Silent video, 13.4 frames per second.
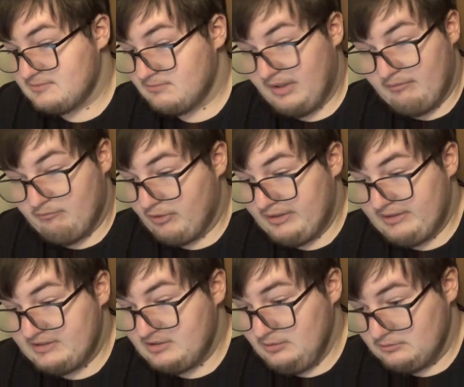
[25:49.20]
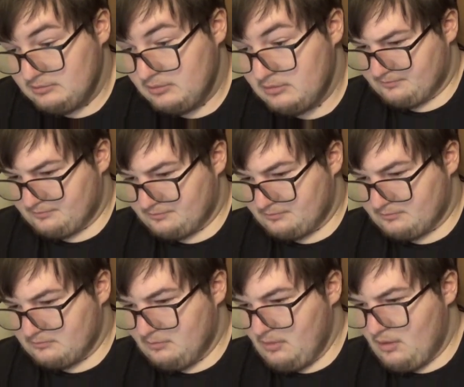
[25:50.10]
They really do.
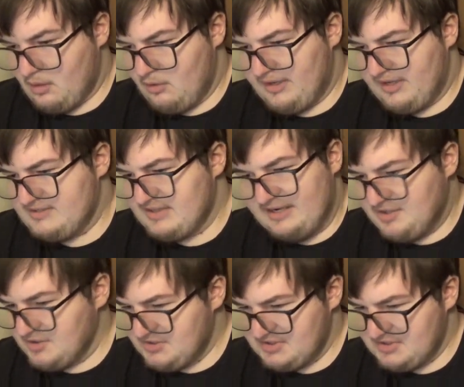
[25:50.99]
Okay, Zangoose and